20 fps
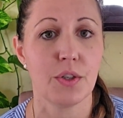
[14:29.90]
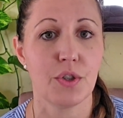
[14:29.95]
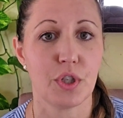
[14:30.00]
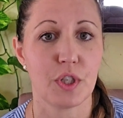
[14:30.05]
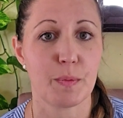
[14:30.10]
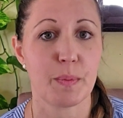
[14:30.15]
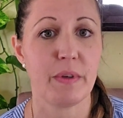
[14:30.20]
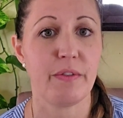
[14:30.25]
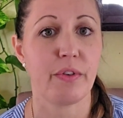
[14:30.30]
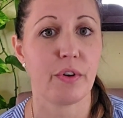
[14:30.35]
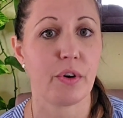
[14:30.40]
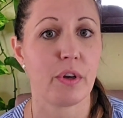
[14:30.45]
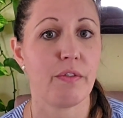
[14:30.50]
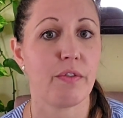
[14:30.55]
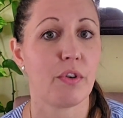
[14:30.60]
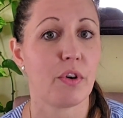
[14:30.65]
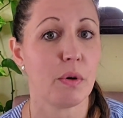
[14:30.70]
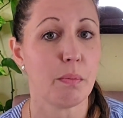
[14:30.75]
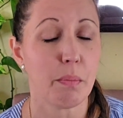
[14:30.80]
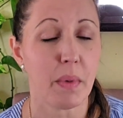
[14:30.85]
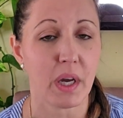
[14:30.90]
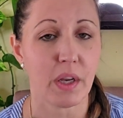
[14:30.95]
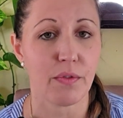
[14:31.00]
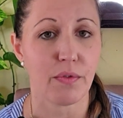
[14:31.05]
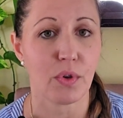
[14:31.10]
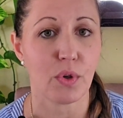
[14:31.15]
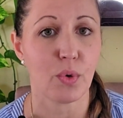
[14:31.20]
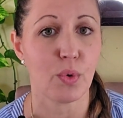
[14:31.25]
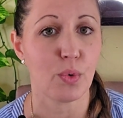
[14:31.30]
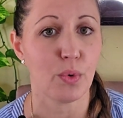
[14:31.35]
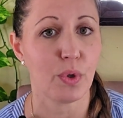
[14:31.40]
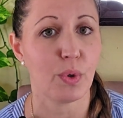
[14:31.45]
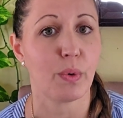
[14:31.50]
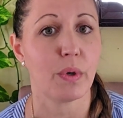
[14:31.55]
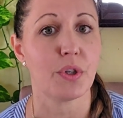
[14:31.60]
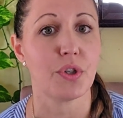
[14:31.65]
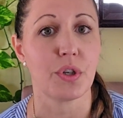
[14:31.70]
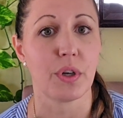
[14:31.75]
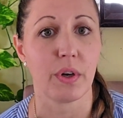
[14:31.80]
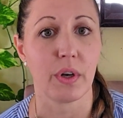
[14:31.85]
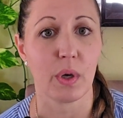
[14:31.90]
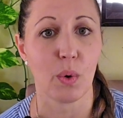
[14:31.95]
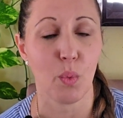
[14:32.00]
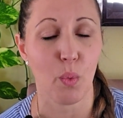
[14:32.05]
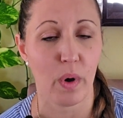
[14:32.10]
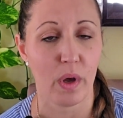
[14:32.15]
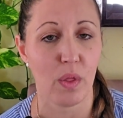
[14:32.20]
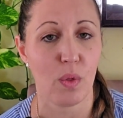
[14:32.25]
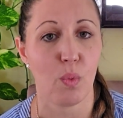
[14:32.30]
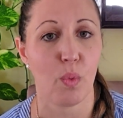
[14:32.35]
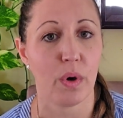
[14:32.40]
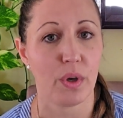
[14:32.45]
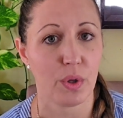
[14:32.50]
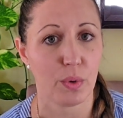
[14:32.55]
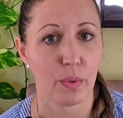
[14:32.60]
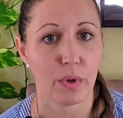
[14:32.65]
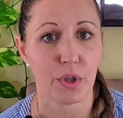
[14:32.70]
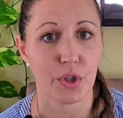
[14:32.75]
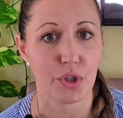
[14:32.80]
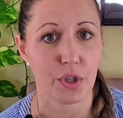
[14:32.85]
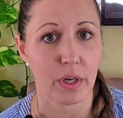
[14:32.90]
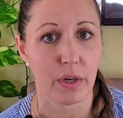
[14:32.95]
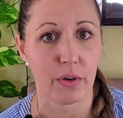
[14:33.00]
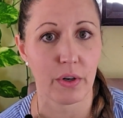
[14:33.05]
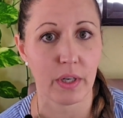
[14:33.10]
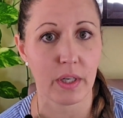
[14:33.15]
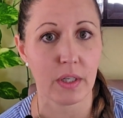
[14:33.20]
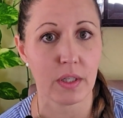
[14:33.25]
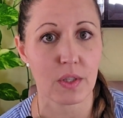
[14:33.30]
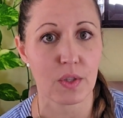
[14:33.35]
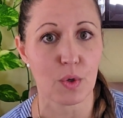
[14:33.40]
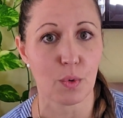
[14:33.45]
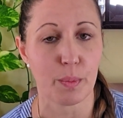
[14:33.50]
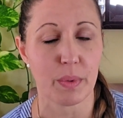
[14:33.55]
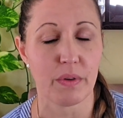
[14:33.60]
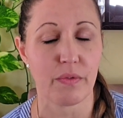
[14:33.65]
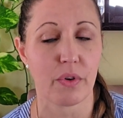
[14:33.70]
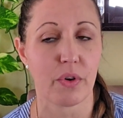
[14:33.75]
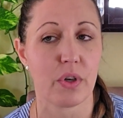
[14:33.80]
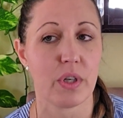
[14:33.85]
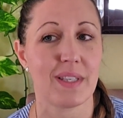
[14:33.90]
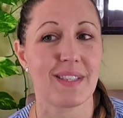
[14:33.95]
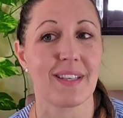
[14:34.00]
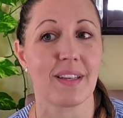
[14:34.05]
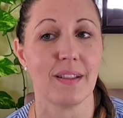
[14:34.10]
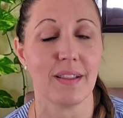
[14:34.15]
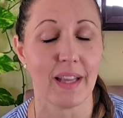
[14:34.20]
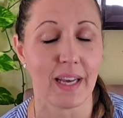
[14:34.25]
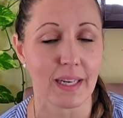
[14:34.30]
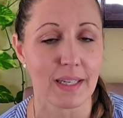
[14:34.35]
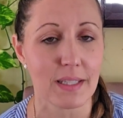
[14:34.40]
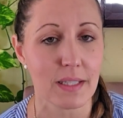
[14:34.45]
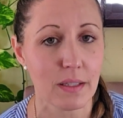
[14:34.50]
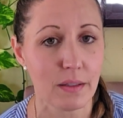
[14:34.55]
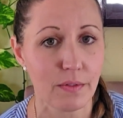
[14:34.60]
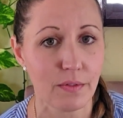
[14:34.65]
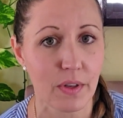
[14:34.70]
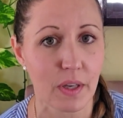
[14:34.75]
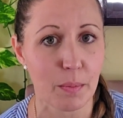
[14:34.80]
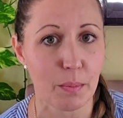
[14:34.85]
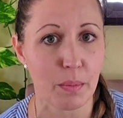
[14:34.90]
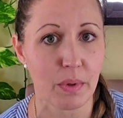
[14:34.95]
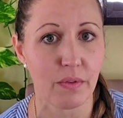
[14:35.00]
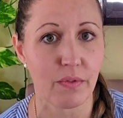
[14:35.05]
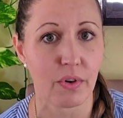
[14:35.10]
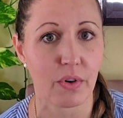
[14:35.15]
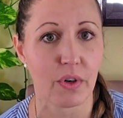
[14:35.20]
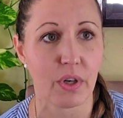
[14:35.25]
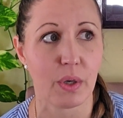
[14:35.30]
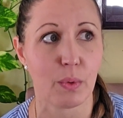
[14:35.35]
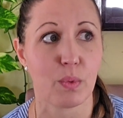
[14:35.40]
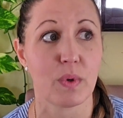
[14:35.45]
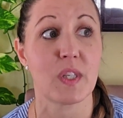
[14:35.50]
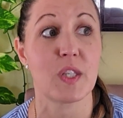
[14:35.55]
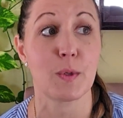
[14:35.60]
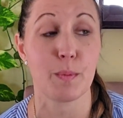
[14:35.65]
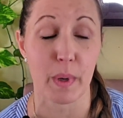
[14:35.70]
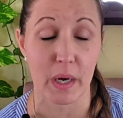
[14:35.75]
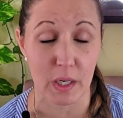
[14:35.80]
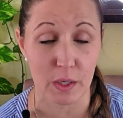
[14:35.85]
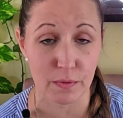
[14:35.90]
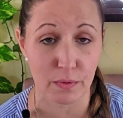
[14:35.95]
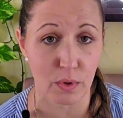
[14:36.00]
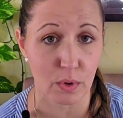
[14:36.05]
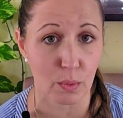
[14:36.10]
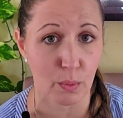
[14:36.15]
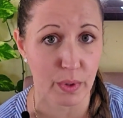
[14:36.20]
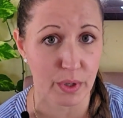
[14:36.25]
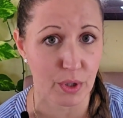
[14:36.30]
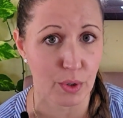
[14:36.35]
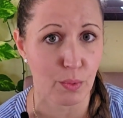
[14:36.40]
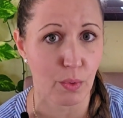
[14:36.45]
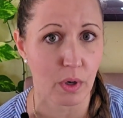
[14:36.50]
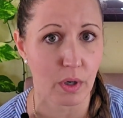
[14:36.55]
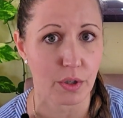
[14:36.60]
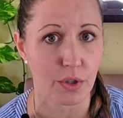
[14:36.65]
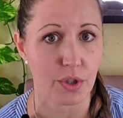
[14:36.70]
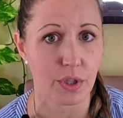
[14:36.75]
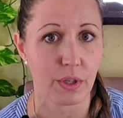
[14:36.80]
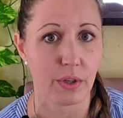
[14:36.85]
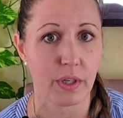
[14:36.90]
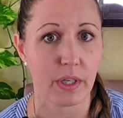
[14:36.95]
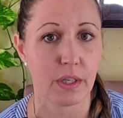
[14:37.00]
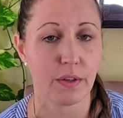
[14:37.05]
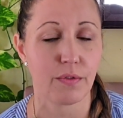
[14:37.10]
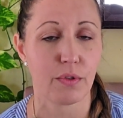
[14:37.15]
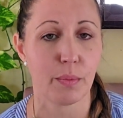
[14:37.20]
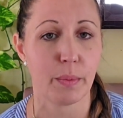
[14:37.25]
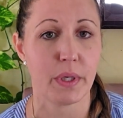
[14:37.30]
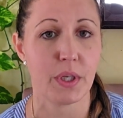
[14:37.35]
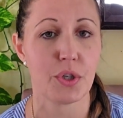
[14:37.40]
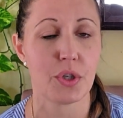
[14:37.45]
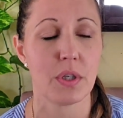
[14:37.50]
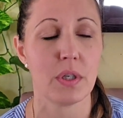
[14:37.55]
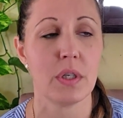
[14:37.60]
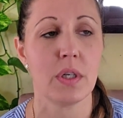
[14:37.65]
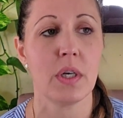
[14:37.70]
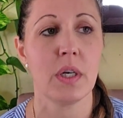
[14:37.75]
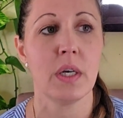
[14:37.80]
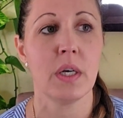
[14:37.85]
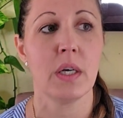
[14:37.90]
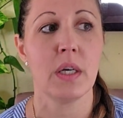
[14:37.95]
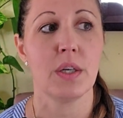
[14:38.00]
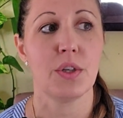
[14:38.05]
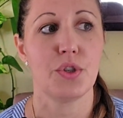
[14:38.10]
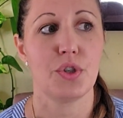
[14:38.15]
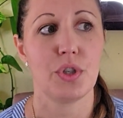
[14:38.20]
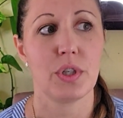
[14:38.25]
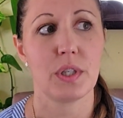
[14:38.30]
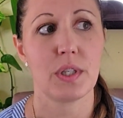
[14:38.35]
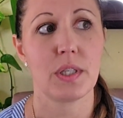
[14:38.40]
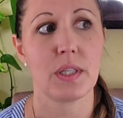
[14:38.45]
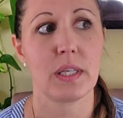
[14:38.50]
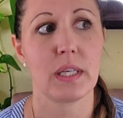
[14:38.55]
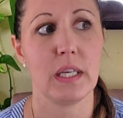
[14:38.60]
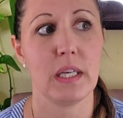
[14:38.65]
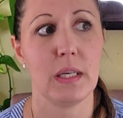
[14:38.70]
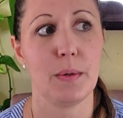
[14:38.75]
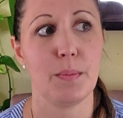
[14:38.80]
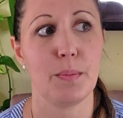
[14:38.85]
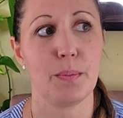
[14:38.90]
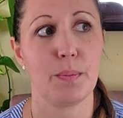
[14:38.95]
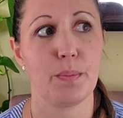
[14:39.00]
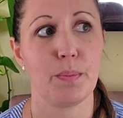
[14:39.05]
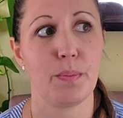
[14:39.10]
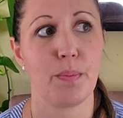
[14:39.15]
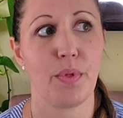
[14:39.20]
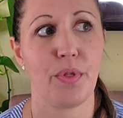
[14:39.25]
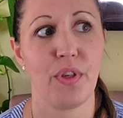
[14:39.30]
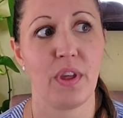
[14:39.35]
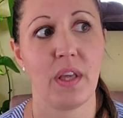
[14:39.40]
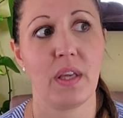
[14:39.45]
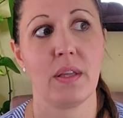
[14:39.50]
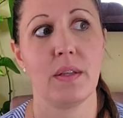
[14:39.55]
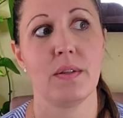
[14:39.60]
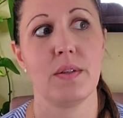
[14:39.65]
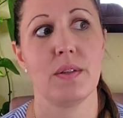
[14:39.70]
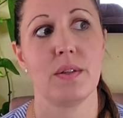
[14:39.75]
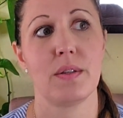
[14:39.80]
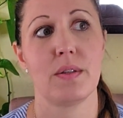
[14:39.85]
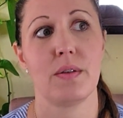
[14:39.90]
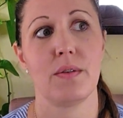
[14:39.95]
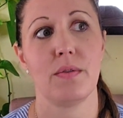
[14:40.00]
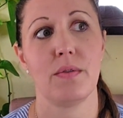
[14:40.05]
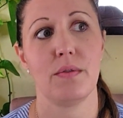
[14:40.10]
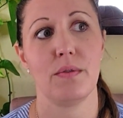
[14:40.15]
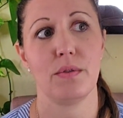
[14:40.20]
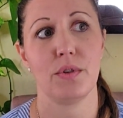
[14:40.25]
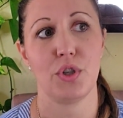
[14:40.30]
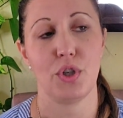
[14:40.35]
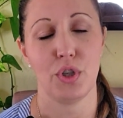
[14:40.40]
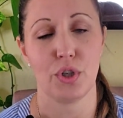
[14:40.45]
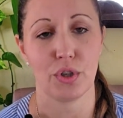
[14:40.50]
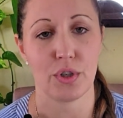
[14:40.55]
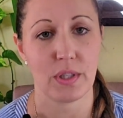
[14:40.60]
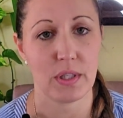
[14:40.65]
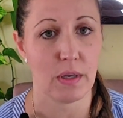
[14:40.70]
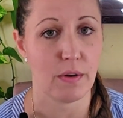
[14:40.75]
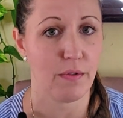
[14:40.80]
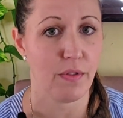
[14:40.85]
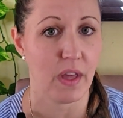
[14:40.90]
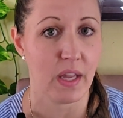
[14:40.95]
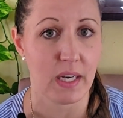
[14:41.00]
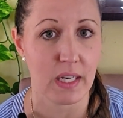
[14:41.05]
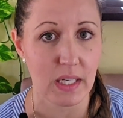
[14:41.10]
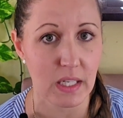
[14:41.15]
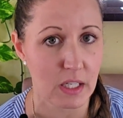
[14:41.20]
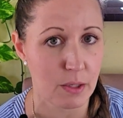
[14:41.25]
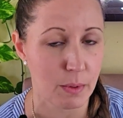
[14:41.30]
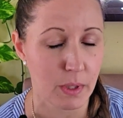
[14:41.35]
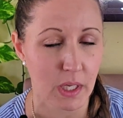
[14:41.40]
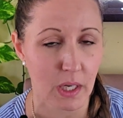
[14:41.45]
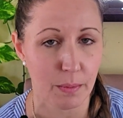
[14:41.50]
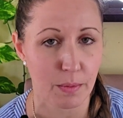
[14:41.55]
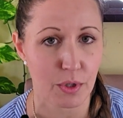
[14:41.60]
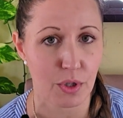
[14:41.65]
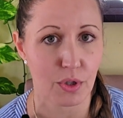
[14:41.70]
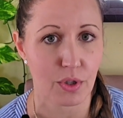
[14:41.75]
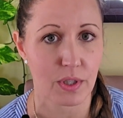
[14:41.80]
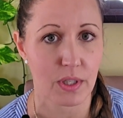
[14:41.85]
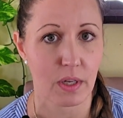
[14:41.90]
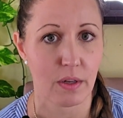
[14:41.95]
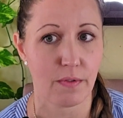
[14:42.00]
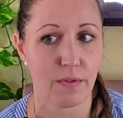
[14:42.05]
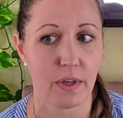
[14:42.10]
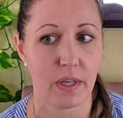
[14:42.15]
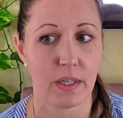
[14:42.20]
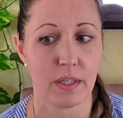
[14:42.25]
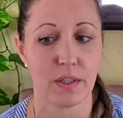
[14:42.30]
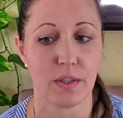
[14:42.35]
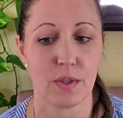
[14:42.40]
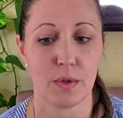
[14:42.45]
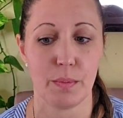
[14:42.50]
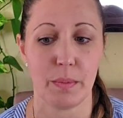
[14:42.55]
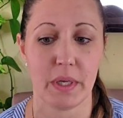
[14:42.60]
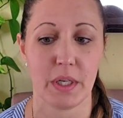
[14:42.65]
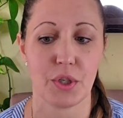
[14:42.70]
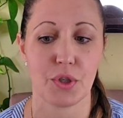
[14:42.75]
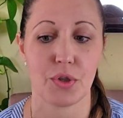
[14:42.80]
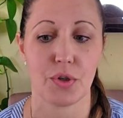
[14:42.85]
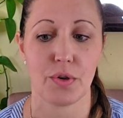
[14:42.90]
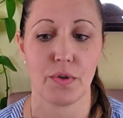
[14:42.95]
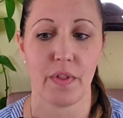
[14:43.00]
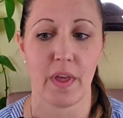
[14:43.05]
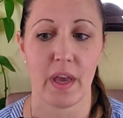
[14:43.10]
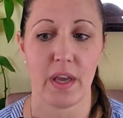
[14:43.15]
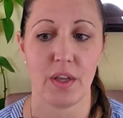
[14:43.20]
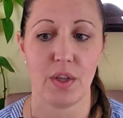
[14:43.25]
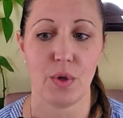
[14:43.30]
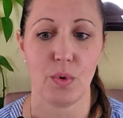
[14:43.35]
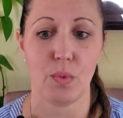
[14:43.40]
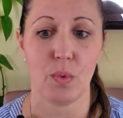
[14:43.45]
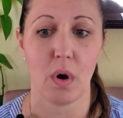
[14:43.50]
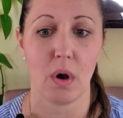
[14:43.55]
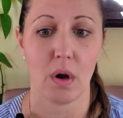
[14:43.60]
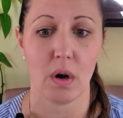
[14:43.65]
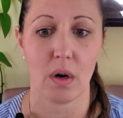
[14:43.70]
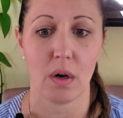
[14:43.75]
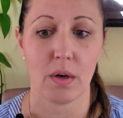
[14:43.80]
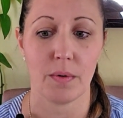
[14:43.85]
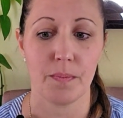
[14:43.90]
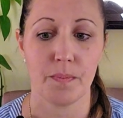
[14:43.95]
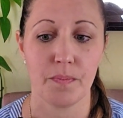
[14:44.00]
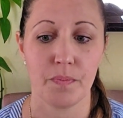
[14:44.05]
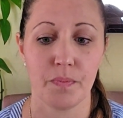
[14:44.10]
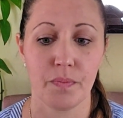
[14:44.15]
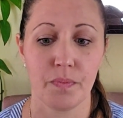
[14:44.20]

just be very, very mindful who you are sharing with, what you are sharing. So be very selective and be very respectful when you are sharing information, just to keep things to yourself that need to be kept to yourself and to make sure that you are